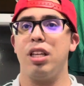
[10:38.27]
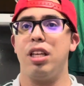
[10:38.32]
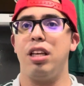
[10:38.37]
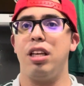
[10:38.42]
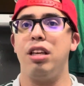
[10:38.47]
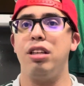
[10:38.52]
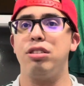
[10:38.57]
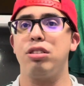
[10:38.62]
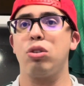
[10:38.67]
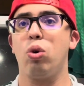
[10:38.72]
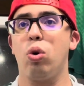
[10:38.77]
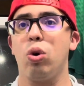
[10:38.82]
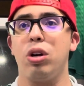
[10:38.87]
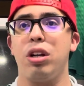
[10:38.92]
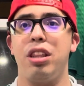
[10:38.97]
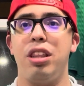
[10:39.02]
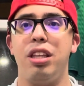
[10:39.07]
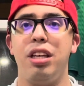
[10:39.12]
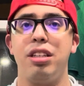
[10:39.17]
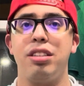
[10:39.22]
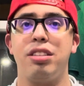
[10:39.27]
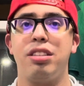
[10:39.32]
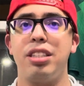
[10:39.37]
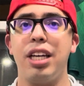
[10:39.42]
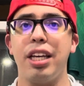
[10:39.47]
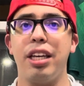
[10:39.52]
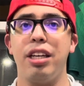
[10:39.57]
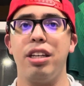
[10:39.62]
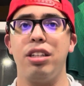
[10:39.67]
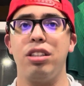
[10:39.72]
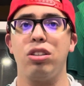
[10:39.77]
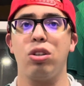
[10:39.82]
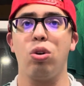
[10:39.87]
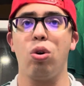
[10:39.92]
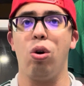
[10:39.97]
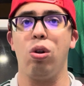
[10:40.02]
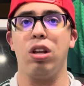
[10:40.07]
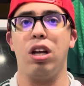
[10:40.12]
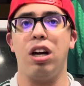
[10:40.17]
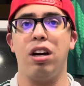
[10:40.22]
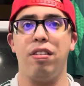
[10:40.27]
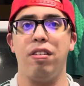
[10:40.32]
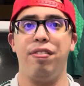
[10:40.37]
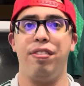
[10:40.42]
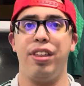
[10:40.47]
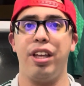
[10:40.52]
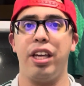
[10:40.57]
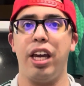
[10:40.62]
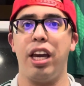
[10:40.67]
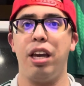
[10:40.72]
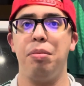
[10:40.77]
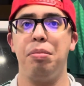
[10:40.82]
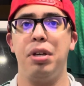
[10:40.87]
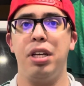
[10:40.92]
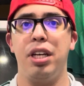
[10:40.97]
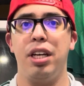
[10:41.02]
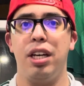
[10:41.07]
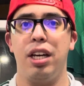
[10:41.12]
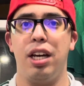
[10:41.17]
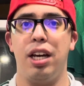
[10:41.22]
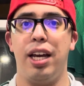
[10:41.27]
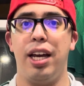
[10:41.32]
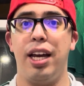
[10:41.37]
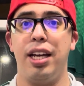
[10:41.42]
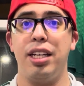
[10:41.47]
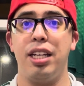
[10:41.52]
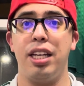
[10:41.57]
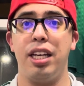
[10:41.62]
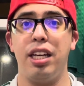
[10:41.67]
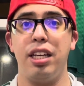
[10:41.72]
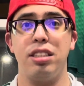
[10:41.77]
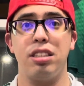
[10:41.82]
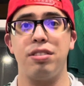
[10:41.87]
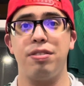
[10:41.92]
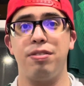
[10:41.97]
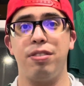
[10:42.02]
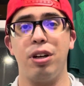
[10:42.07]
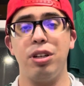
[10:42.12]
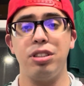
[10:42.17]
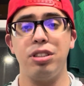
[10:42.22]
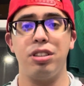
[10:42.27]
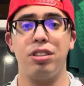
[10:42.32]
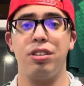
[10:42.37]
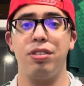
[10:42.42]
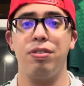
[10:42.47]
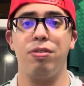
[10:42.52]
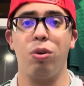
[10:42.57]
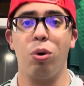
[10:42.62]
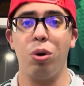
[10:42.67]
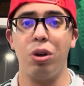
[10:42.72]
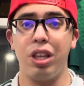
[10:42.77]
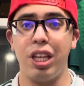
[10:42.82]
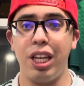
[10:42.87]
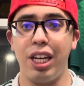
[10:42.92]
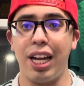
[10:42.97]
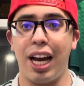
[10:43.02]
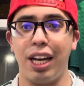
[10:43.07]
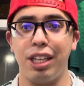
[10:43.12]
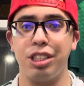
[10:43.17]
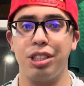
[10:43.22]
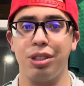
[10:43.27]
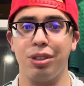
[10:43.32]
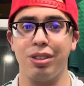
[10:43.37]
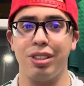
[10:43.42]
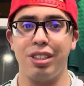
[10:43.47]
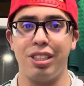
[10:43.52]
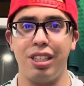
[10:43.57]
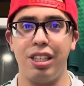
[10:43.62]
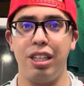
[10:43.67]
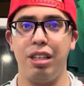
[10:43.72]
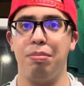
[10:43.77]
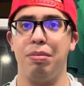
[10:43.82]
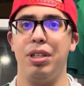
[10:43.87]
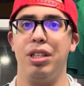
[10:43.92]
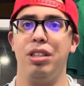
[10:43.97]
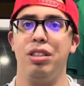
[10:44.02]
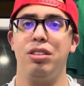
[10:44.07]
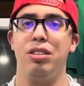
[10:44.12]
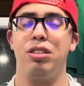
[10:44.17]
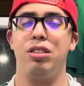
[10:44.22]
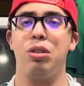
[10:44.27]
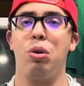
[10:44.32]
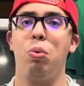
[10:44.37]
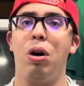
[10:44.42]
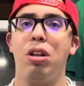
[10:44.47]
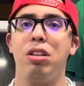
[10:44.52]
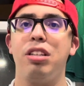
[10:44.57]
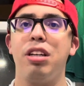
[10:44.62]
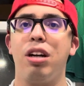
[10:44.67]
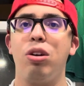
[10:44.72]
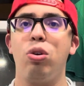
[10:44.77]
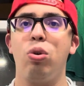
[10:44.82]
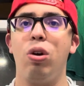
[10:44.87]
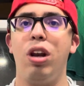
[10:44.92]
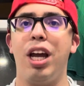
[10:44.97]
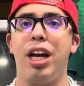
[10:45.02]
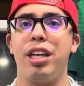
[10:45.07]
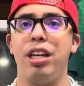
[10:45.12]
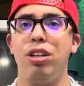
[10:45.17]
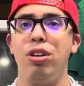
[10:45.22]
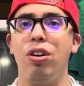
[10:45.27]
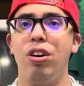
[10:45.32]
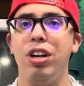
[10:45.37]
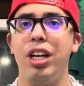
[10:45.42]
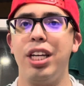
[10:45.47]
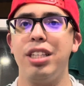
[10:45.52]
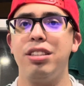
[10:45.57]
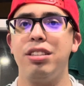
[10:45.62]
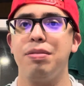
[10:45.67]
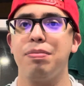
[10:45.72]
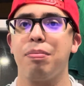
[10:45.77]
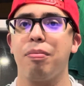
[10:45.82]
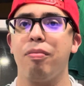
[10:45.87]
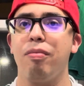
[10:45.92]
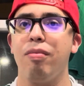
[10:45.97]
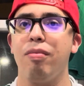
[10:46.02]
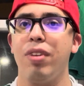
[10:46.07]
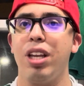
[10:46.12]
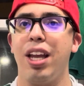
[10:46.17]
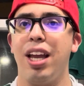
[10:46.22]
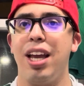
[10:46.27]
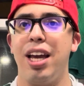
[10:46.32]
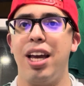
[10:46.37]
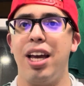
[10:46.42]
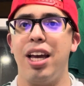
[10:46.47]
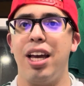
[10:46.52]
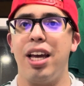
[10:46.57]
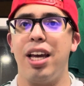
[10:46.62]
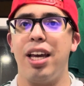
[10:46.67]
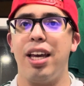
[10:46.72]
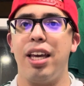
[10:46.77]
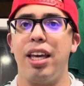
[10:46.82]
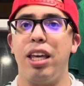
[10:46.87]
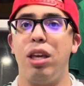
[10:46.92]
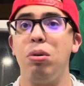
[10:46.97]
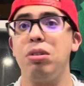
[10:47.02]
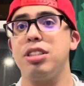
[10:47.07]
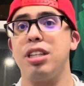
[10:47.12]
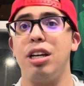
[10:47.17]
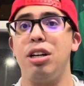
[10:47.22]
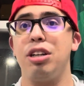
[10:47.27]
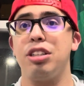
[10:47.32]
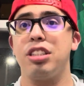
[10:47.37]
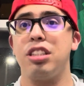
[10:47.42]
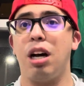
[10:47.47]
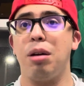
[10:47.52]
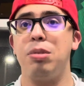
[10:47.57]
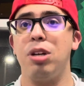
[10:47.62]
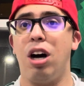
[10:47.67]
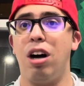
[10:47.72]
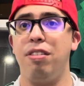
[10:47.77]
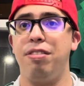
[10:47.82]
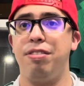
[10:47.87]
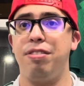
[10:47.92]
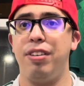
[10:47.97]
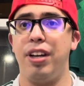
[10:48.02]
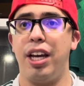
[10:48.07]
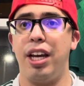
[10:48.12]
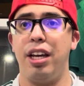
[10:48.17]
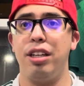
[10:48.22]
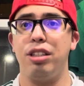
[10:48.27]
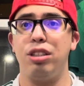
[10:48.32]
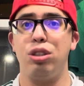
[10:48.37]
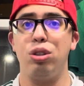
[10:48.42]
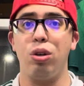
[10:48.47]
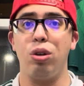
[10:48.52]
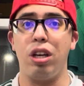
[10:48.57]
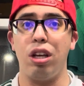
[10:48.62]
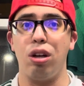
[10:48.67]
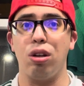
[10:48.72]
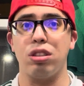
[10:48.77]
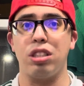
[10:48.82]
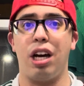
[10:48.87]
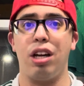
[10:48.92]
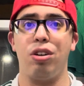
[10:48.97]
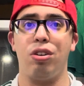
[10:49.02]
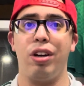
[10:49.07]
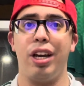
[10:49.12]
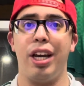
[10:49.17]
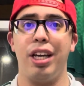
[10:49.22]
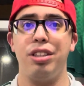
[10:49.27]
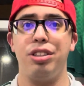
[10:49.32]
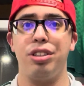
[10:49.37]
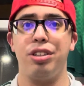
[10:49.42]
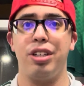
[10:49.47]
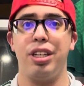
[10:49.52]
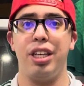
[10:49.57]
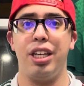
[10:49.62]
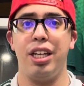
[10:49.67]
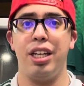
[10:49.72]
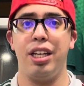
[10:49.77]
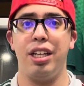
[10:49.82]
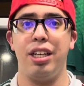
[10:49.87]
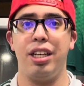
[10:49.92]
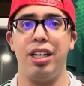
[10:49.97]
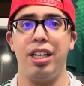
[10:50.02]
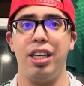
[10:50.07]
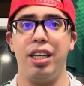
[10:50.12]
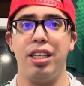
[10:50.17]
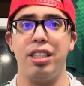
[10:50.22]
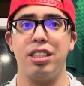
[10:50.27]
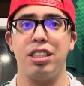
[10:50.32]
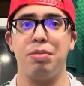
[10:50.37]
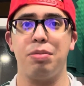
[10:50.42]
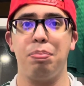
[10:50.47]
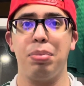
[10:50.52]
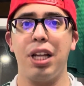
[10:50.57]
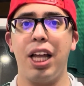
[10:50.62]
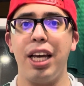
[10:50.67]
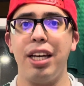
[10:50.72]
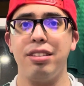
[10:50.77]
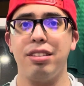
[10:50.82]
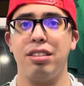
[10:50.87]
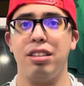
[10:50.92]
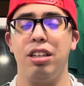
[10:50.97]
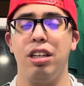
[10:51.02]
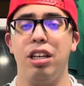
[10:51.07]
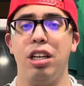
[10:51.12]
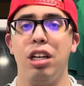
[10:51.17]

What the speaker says: He scored the second goal of the game and his first for the national team. So well done, Julian Quiñones. He was later subbed off and Chucky Lozano entered in his place.